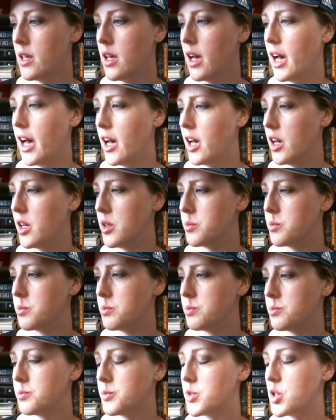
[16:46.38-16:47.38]

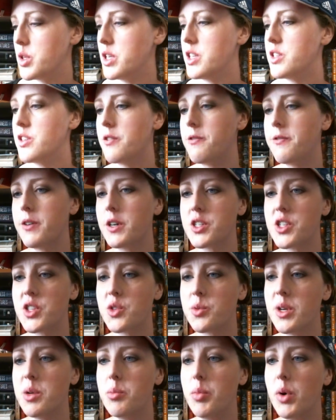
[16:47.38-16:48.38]
So these are the first
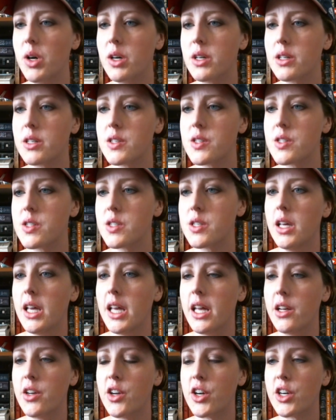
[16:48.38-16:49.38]
3 books
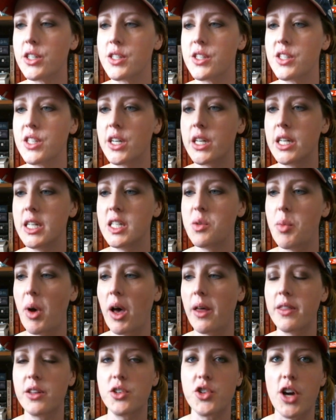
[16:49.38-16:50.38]
in her series
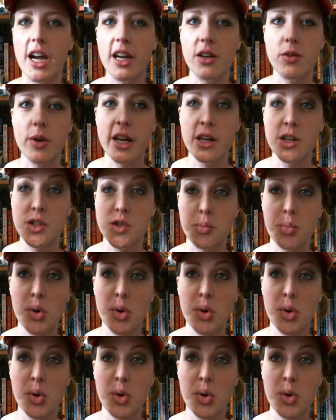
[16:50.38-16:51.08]
about the Dragon Riders of